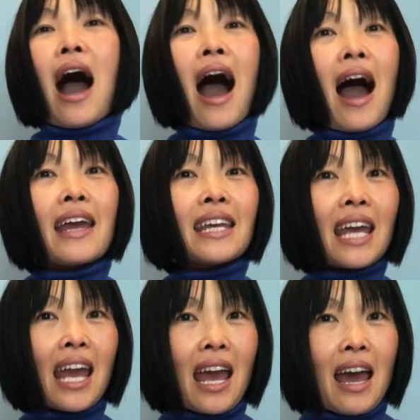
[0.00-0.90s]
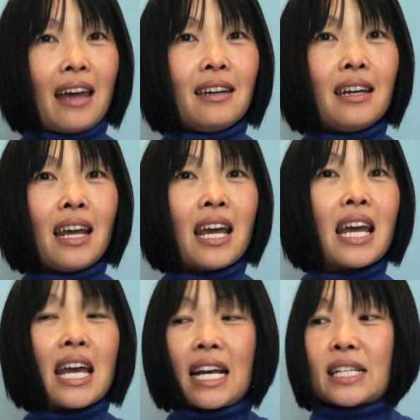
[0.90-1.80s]
I can
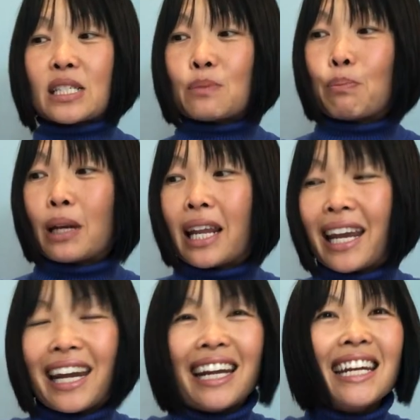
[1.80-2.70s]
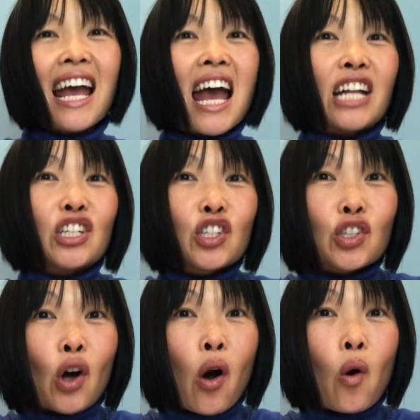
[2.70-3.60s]
explain and
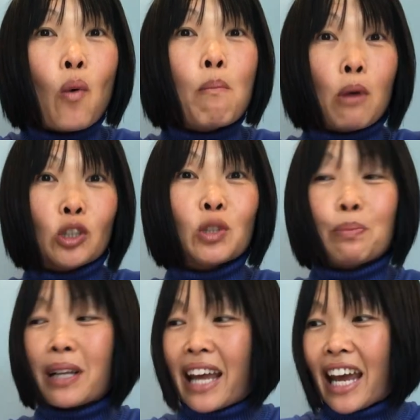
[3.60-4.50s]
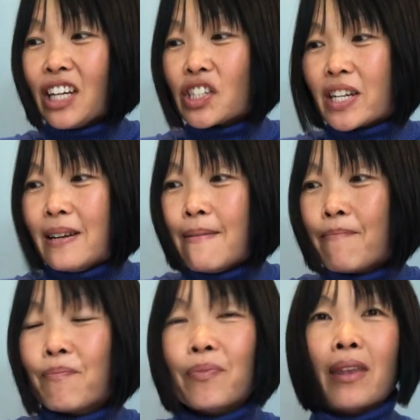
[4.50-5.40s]
show multiplication
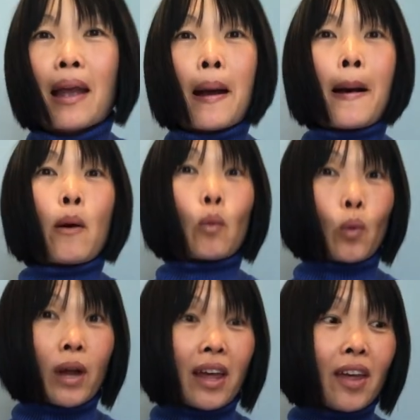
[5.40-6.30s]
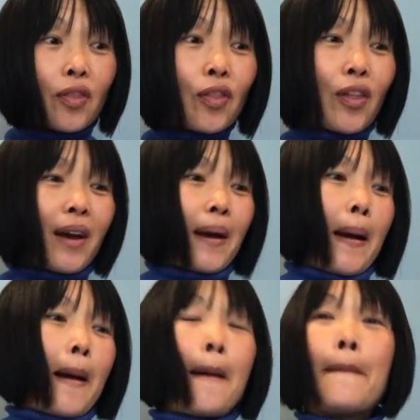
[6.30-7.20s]
with
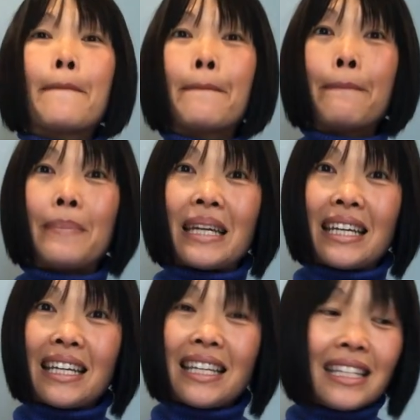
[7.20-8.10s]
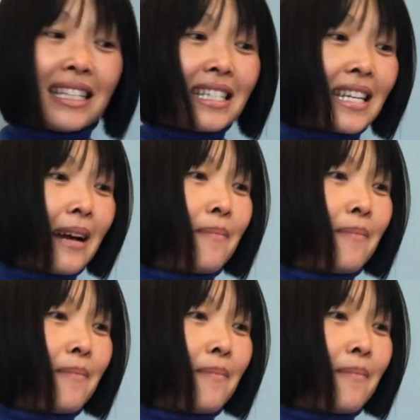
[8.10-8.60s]
beads.